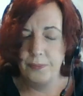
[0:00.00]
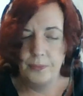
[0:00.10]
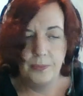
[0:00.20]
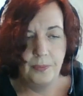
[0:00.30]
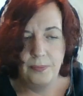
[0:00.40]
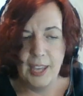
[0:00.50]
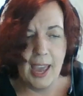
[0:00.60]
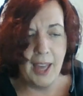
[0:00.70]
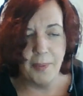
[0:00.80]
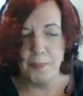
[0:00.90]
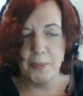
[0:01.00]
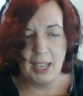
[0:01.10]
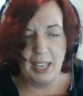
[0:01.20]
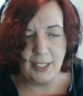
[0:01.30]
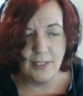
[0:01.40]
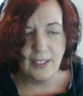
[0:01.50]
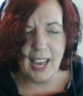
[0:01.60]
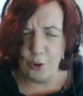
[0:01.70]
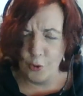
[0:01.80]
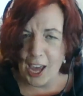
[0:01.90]
yeah, but yeah,
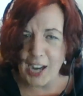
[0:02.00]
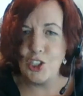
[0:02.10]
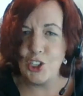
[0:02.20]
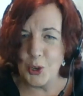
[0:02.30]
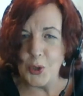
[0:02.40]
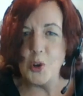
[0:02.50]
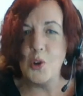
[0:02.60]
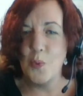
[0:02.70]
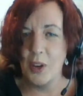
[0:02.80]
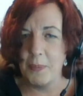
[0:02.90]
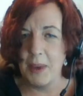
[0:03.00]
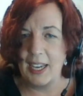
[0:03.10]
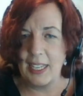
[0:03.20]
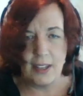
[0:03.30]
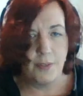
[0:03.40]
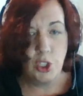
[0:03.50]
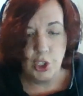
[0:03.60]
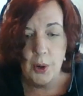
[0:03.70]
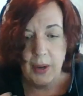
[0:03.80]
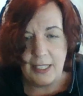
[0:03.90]
gratitude would make a difference. You know, as
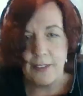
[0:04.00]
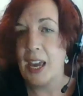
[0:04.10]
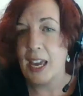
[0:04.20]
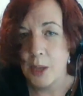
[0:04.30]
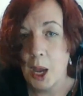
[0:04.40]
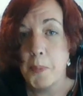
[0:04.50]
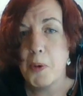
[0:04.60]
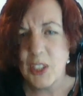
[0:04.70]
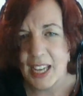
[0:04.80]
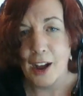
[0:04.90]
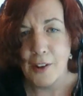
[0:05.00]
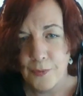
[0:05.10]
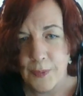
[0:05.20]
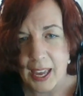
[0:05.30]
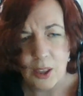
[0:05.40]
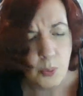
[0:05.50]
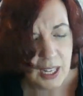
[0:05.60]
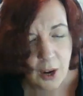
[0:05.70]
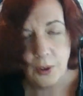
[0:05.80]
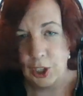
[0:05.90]
a faith, a person of faith, we know,
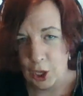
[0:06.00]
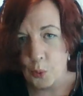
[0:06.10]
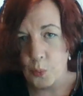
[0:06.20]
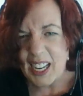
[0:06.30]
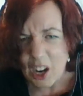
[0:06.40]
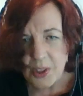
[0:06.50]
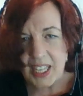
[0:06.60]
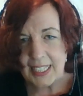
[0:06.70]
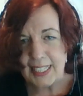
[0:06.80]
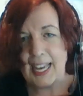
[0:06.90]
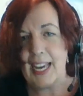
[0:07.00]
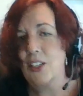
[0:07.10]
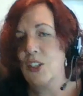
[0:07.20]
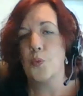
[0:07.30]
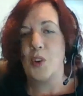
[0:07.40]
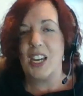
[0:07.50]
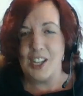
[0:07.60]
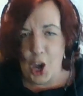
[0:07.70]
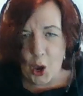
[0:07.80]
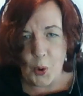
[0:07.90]
you know, we know these things. We
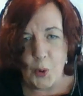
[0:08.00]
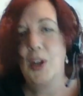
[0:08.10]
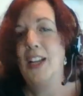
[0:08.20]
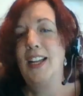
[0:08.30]
know the